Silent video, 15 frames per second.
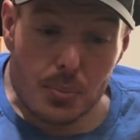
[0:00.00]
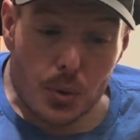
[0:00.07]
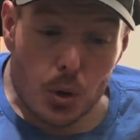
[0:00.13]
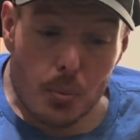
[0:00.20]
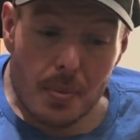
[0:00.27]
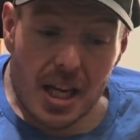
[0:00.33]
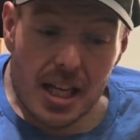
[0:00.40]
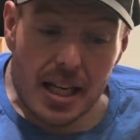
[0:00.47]

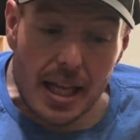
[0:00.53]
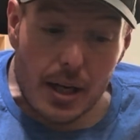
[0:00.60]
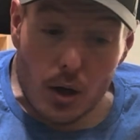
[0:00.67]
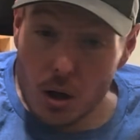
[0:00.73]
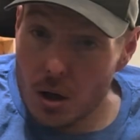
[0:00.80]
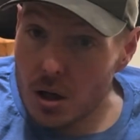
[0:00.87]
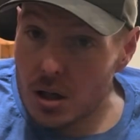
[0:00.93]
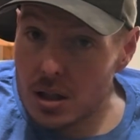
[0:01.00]
brumate at
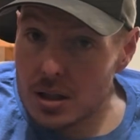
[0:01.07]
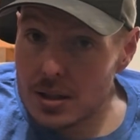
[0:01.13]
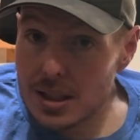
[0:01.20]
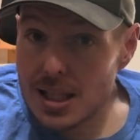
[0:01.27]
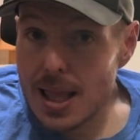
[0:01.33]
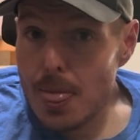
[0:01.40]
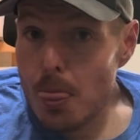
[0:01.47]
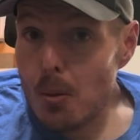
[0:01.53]
all.
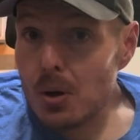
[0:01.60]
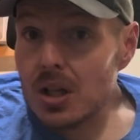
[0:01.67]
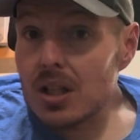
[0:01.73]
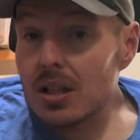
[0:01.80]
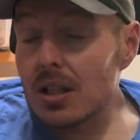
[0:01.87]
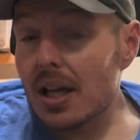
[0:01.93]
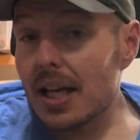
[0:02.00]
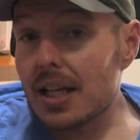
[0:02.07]

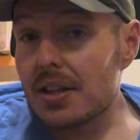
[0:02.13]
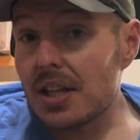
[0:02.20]
Like